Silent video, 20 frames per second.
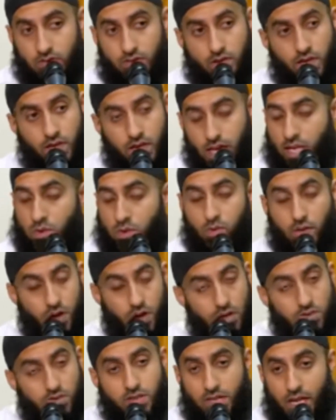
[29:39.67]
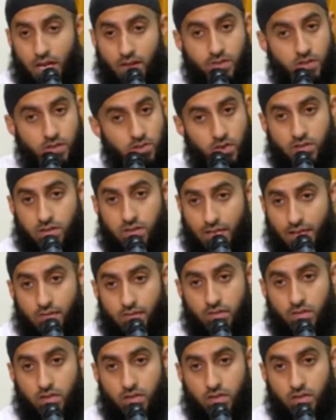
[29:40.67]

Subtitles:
Can anyone answer that if he's not a slave?